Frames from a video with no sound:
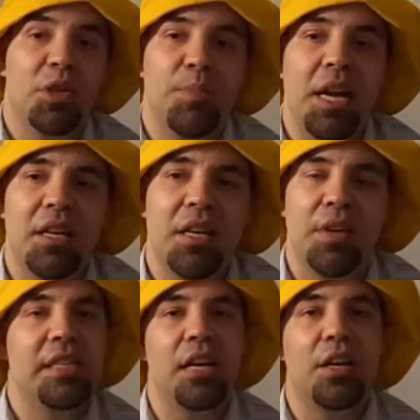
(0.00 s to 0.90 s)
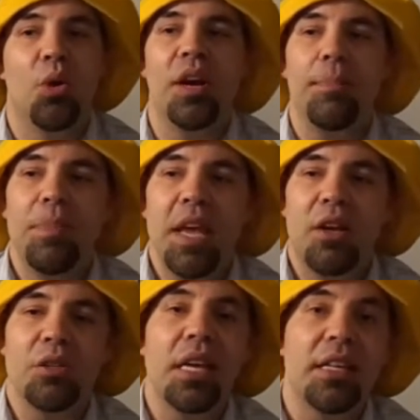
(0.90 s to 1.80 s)
perspective and he said corey
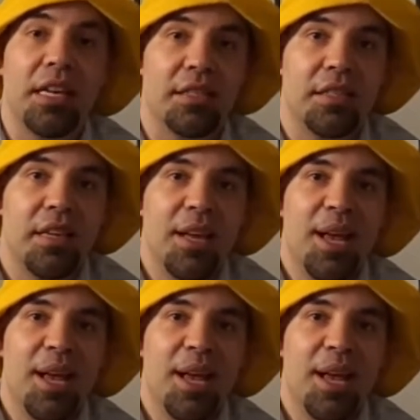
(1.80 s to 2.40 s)
goes like this